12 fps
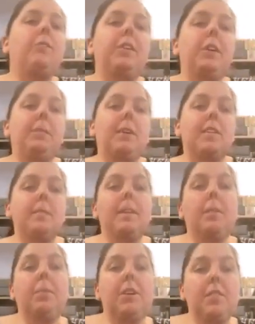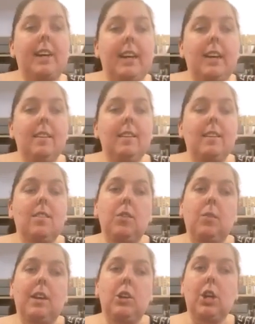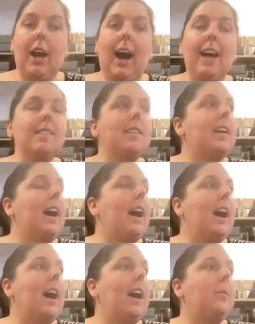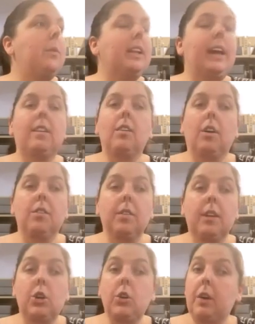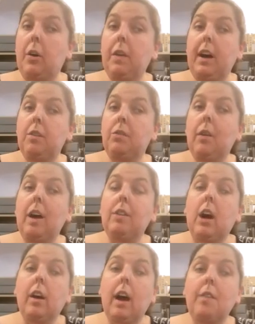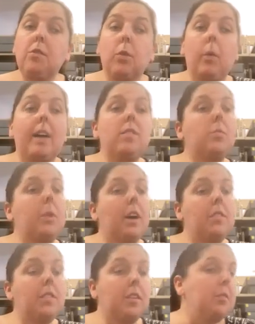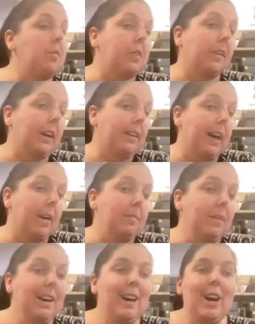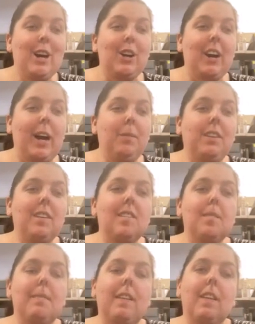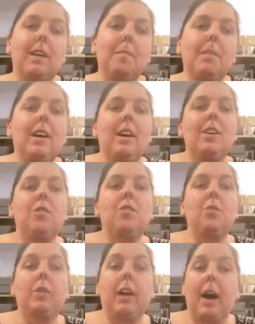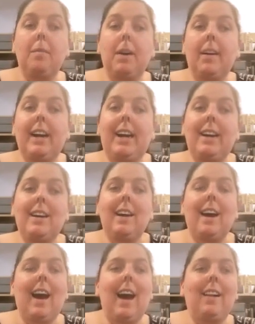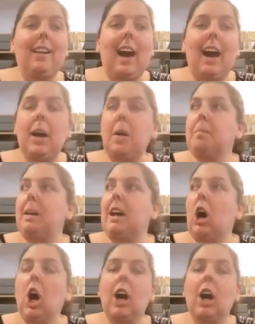for you to put some numbers in to the chat, I would like to also let you know that if you have archives requests, we are still fulfilling them. You're able to submit them to library, L-I-B-R-A-R-Y,